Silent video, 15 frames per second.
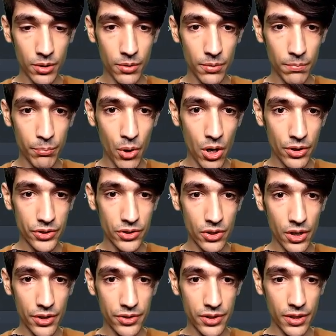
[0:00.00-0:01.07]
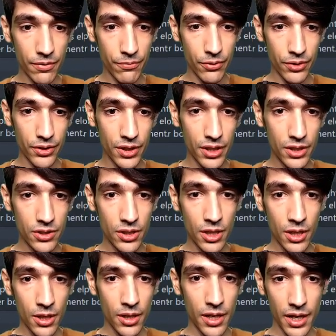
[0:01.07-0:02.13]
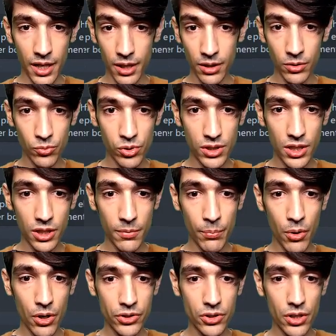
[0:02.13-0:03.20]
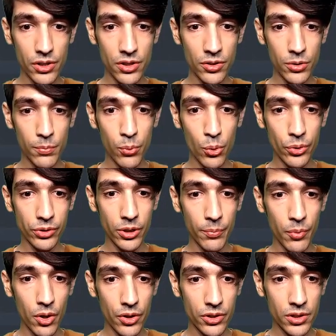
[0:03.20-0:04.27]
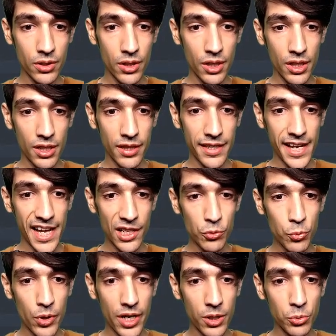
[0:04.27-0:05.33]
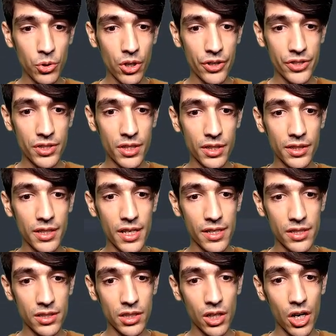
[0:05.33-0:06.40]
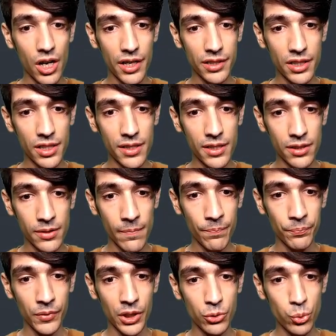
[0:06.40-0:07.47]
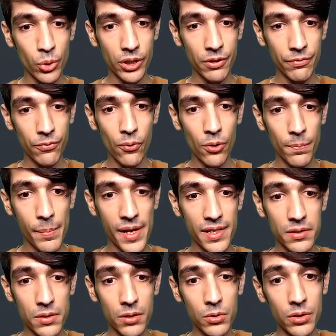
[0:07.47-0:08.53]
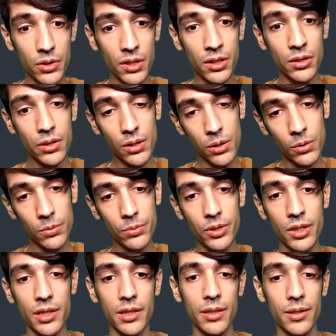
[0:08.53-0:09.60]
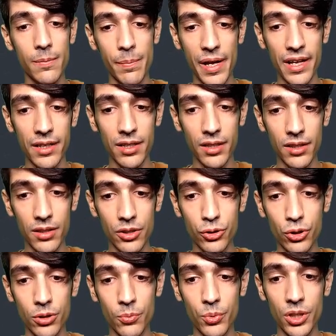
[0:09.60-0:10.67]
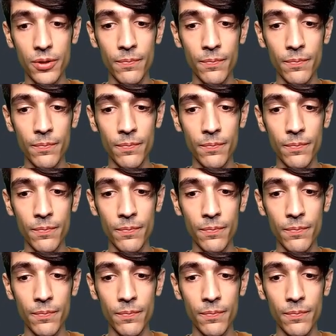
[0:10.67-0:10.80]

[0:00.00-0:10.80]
box sizing for this and set the box size into border box. That way we are saying, yes, the height is 24 pixel, including the padding should be